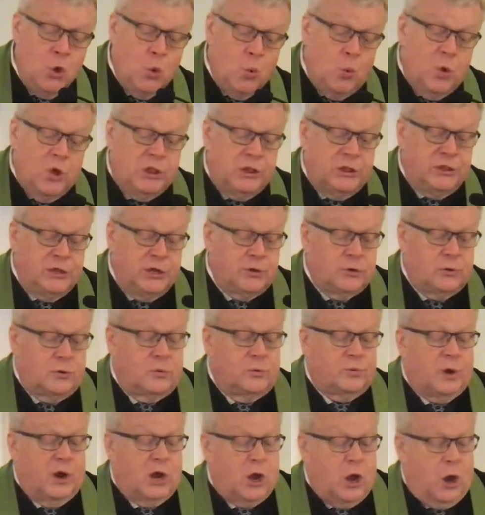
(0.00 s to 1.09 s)
with little
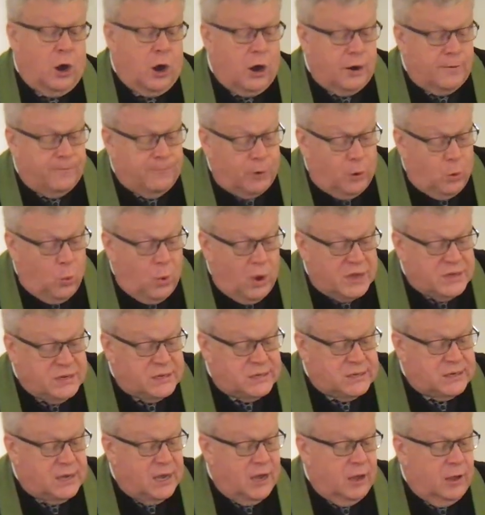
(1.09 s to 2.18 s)
regard for
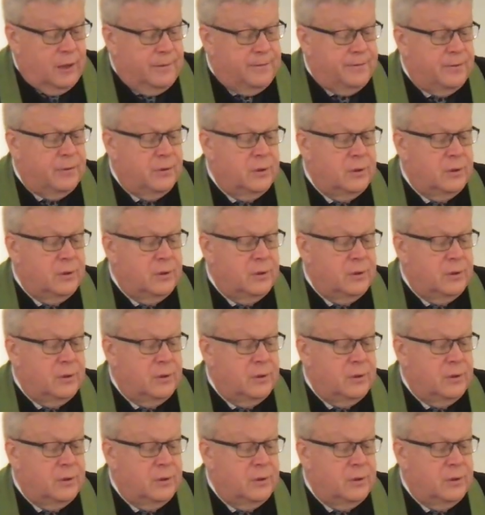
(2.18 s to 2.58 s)
oneself,